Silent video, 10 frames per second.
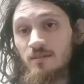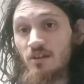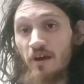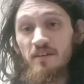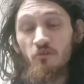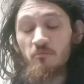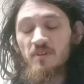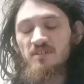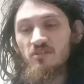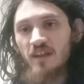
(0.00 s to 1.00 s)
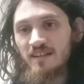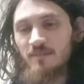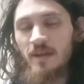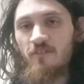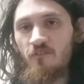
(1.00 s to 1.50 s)
So I normally don't like
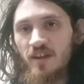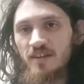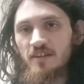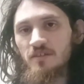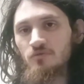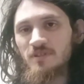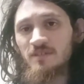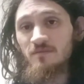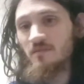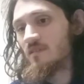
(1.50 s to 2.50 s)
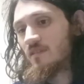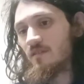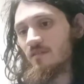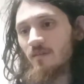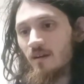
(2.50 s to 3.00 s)
to make videos
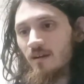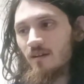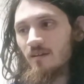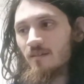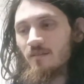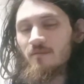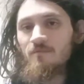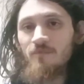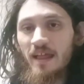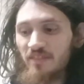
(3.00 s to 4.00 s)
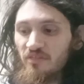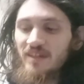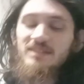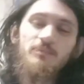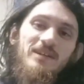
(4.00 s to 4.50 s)
like
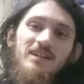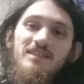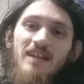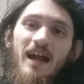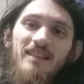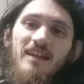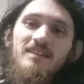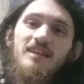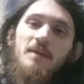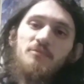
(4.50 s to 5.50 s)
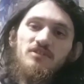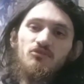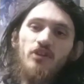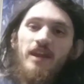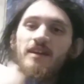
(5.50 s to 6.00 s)
this because I like to keep this
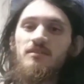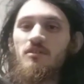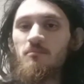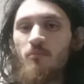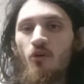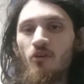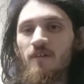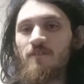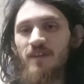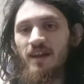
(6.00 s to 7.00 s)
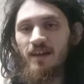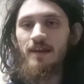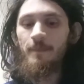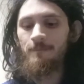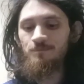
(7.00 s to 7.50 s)
channel more of
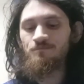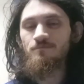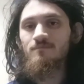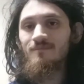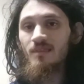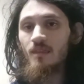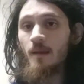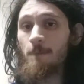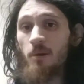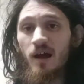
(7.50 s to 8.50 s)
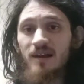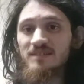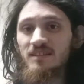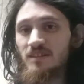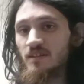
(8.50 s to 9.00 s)
a
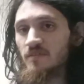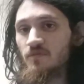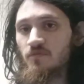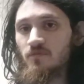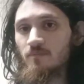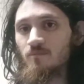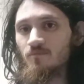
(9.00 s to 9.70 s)
positive